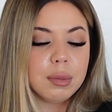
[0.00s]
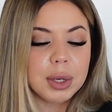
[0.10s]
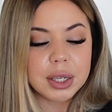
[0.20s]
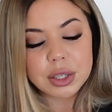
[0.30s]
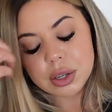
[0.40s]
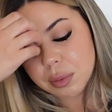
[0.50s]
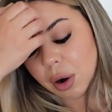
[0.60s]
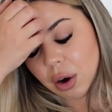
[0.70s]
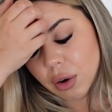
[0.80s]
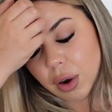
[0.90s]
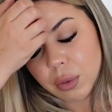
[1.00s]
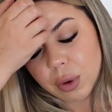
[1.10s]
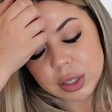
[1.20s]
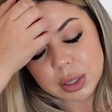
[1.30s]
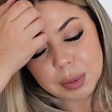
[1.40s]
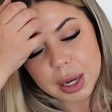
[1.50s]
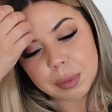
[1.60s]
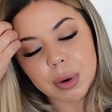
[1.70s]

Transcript: because tomorrow I want to make